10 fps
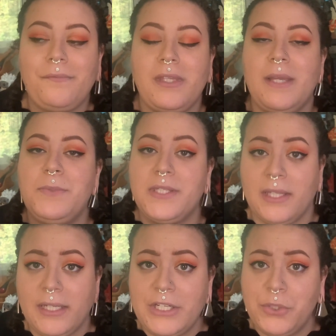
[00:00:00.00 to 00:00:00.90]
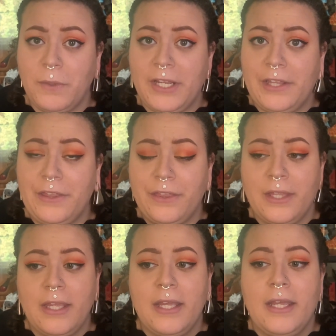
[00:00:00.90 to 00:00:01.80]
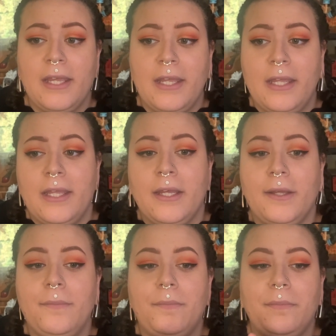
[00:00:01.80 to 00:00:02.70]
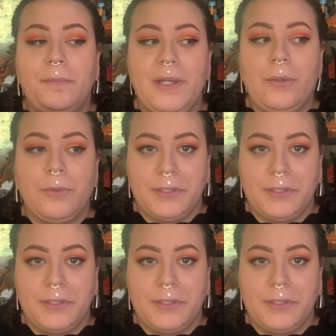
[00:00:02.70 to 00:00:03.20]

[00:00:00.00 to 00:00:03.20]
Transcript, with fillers: am sluggish with but we'll